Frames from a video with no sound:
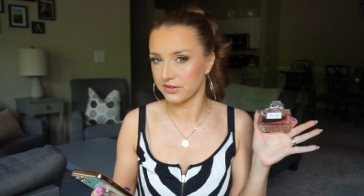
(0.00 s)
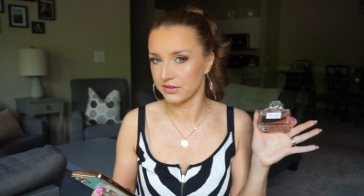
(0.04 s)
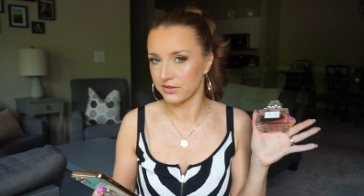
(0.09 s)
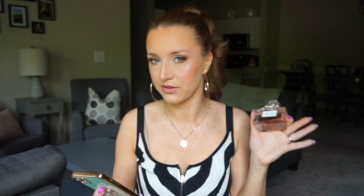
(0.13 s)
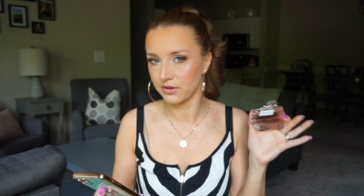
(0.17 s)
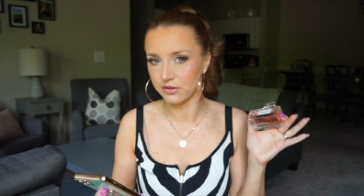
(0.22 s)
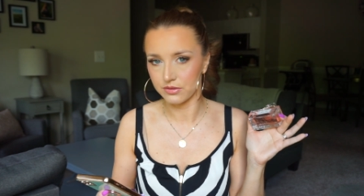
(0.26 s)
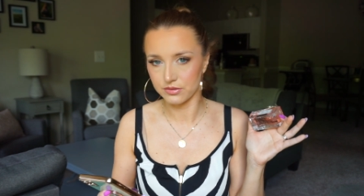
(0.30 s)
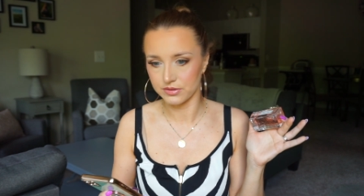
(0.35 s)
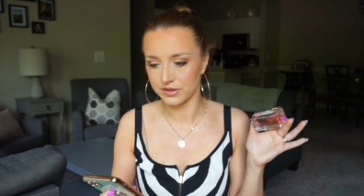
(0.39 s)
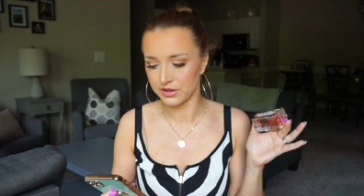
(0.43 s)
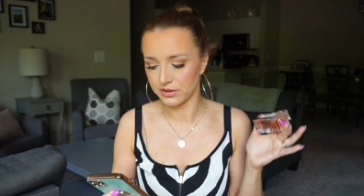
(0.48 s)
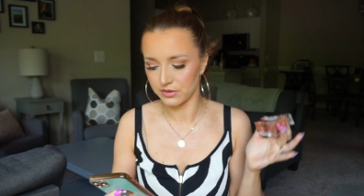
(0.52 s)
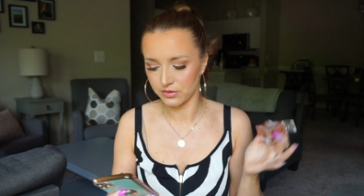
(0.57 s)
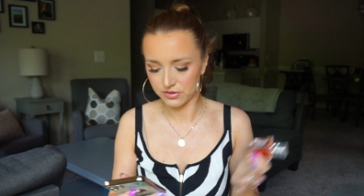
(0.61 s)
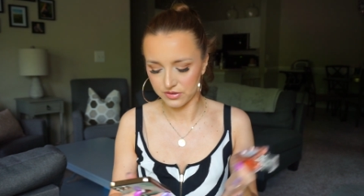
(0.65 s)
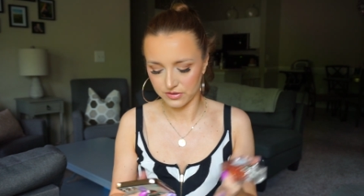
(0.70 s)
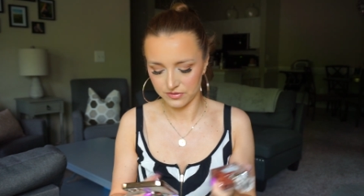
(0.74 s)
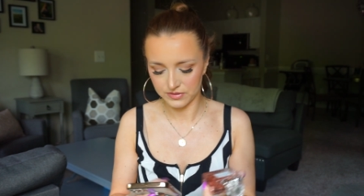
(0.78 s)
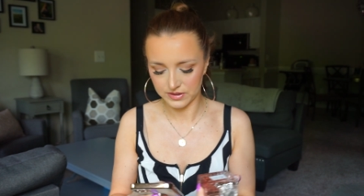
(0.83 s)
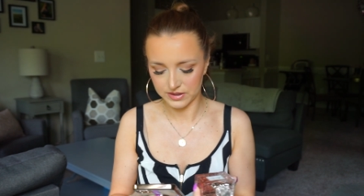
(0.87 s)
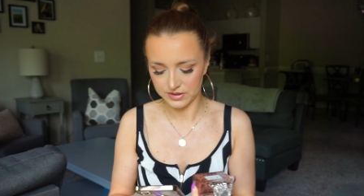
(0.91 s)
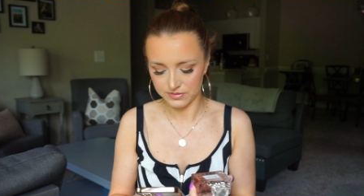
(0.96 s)
know the
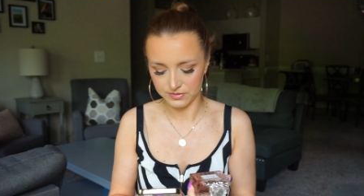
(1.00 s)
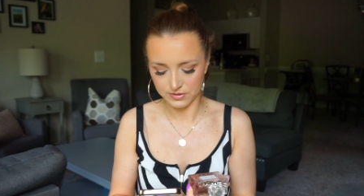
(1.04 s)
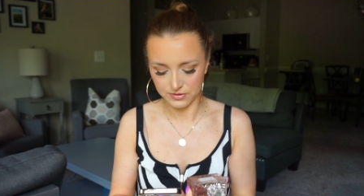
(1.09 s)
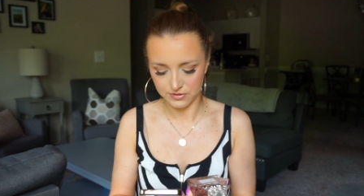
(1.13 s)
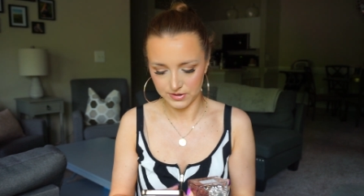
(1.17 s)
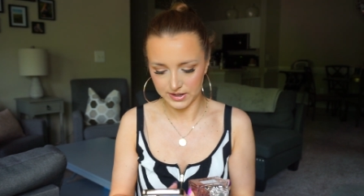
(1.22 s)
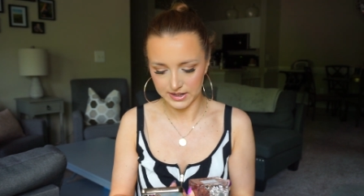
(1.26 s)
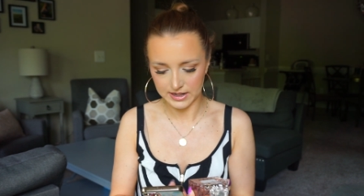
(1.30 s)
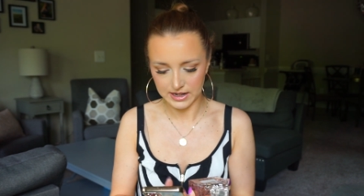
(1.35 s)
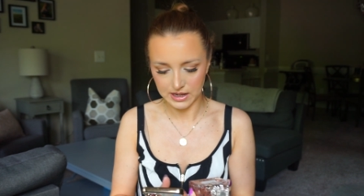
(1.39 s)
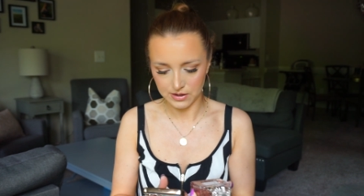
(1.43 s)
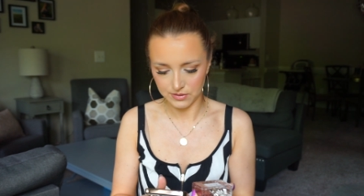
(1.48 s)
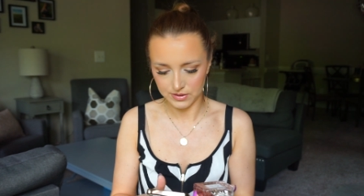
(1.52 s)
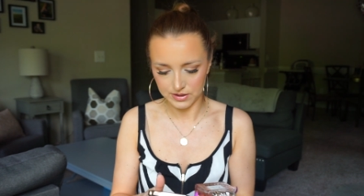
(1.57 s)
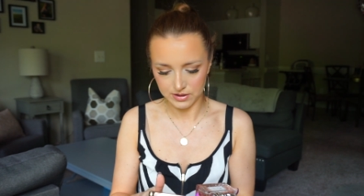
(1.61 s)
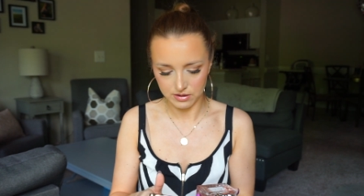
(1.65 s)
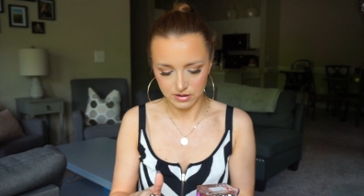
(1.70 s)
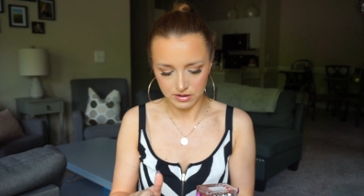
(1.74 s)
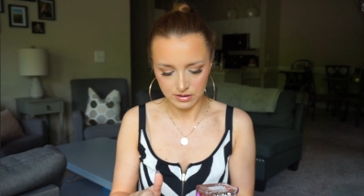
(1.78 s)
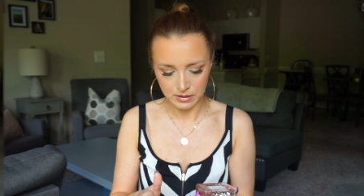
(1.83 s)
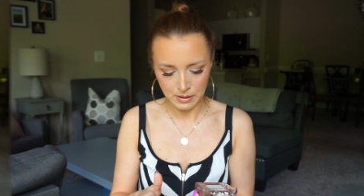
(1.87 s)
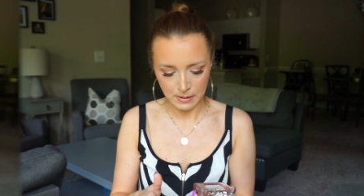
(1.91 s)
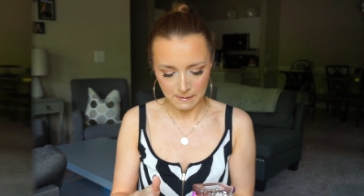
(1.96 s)
notes of this one right now at
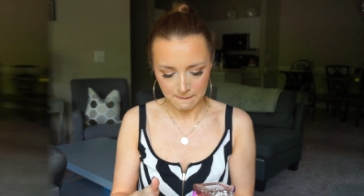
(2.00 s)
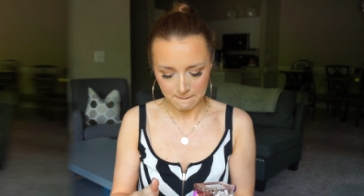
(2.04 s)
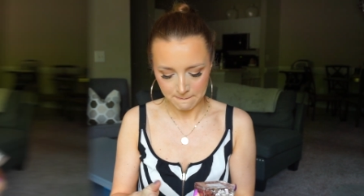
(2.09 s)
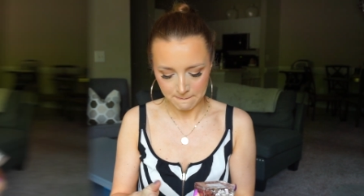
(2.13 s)
all.